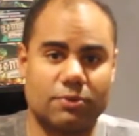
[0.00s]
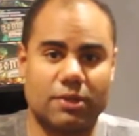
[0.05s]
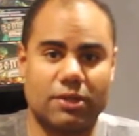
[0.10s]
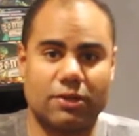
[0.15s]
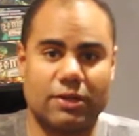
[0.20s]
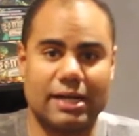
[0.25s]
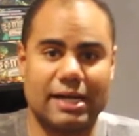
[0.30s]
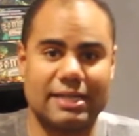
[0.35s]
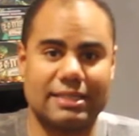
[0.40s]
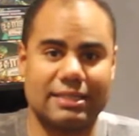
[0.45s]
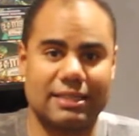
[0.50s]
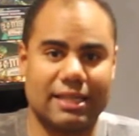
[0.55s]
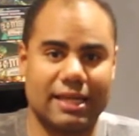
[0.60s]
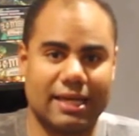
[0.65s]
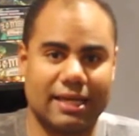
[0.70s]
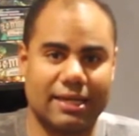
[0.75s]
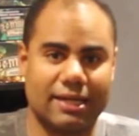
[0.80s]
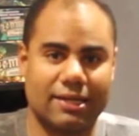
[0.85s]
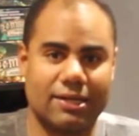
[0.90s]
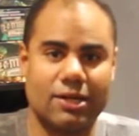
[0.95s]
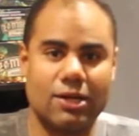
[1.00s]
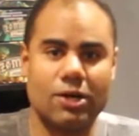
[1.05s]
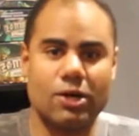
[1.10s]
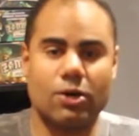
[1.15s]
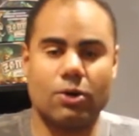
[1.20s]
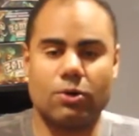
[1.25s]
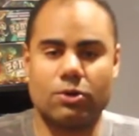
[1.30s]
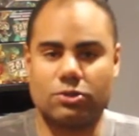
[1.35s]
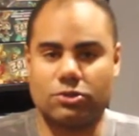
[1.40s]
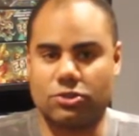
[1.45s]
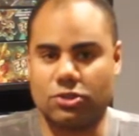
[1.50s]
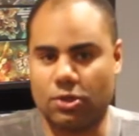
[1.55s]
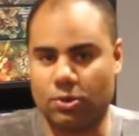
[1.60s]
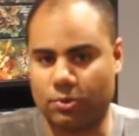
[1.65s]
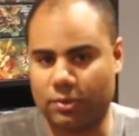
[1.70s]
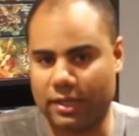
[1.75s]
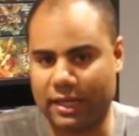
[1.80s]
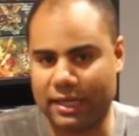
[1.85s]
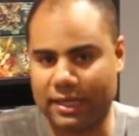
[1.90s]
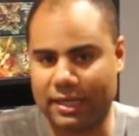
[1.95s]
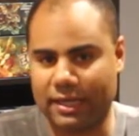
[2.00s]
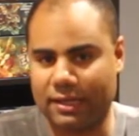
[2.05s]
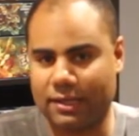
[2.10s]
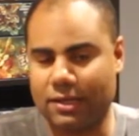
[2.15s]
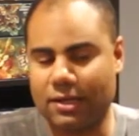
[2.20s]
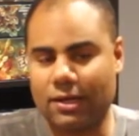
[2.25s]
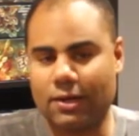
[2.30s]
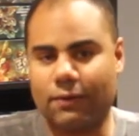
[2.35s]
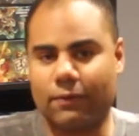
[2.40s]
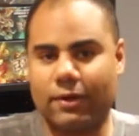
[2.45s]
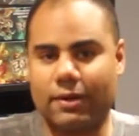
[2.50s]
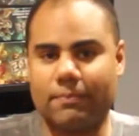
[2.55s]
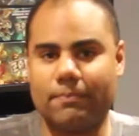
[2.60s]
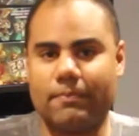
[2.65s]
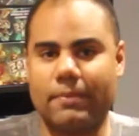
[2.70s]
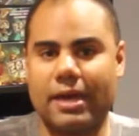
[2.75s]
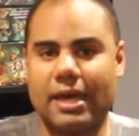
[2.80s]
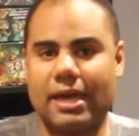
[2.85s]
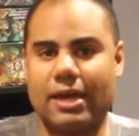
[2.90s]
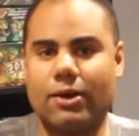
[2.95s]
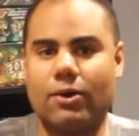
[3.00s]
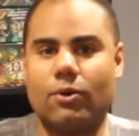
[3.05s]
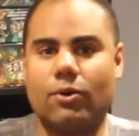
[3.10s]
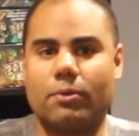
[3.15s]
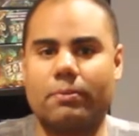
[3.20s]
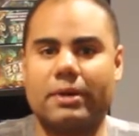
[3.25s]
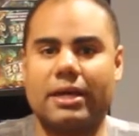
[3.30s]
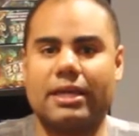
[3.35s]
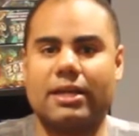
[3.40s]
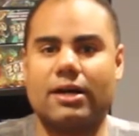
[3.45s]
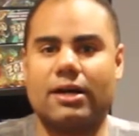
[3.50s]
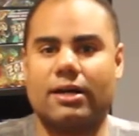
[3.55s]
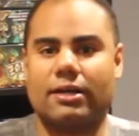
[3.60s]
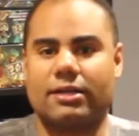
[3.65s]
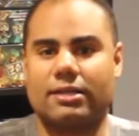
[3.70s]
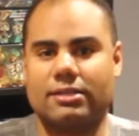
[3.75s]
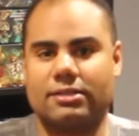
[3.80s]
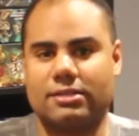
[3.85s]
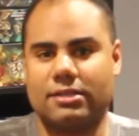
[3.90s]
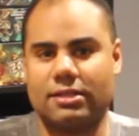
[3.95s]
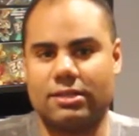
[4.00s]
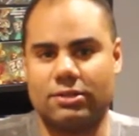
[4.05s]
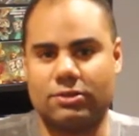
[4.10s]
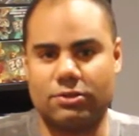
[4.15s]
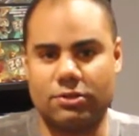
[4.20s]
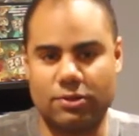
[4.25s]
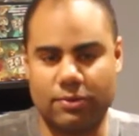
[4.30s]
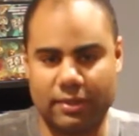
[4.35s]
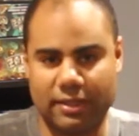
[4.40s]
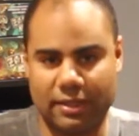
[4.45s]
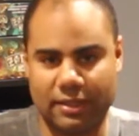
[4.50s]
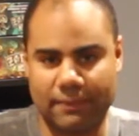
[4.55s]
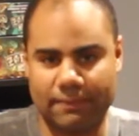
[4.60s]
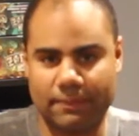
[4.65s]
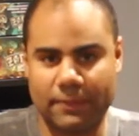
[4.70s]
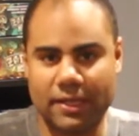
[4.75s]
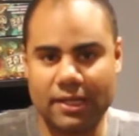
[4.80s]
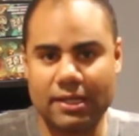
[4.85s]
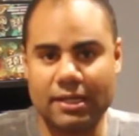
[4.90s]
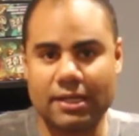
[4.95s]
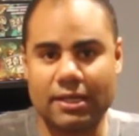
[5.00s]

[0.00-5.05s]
whether you guys like it or don't like it. We may or may not continue doing them.